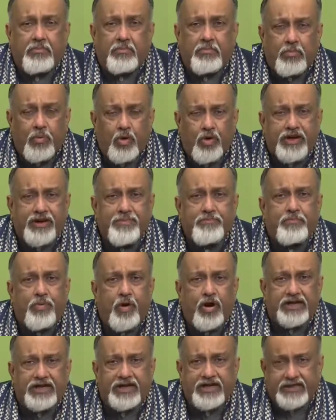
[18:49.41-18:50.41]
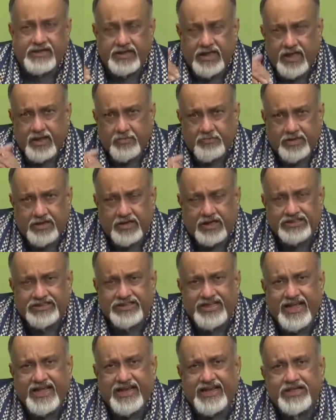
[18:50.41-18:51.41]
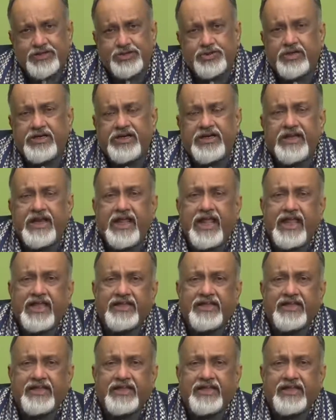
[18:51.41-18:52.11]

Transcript: more important, because there actually